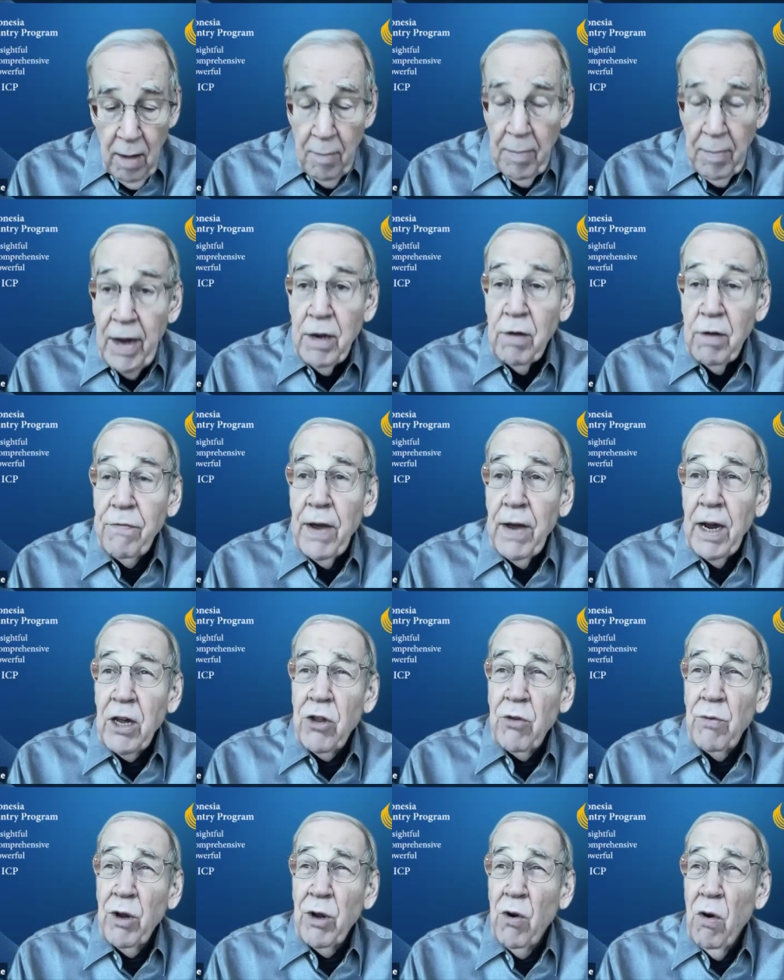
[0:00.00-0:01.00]

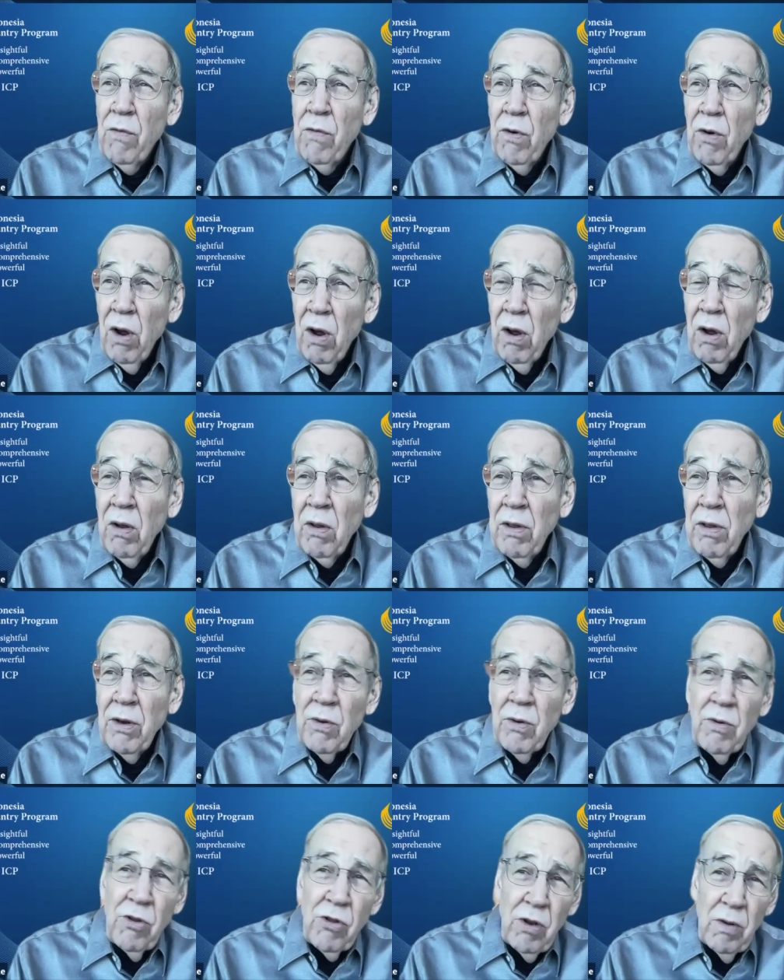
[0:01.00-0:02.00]
Manufacturing overall,
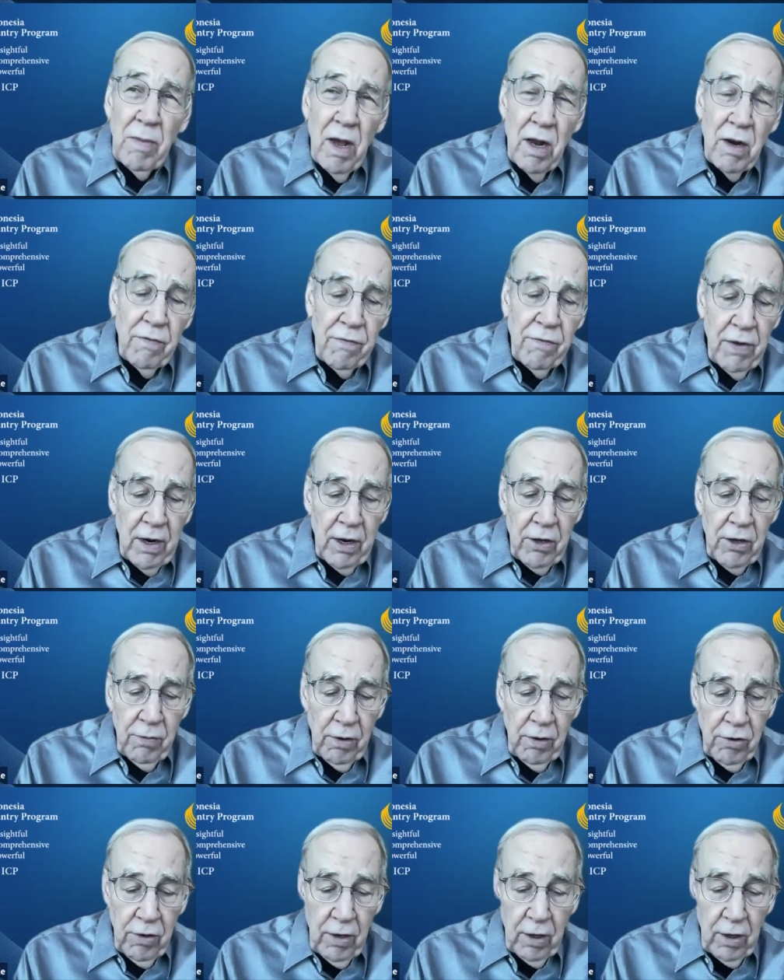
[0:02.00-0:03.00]
Indonesian
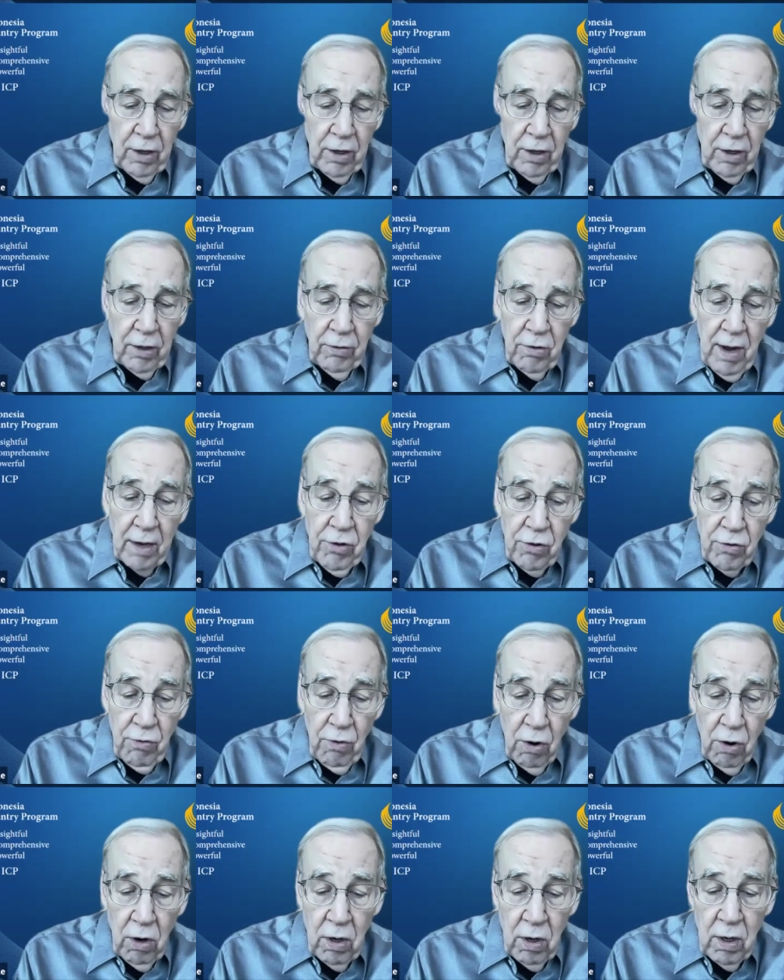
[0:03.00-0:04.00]
manufacturing sector is
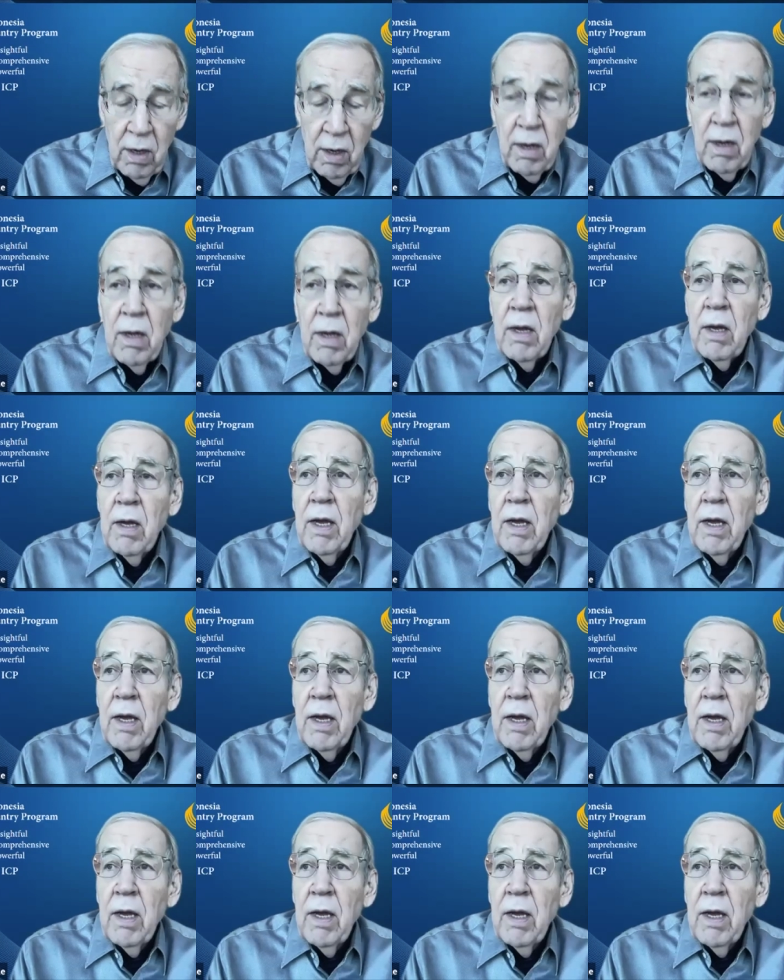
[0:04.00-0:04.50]
not strong.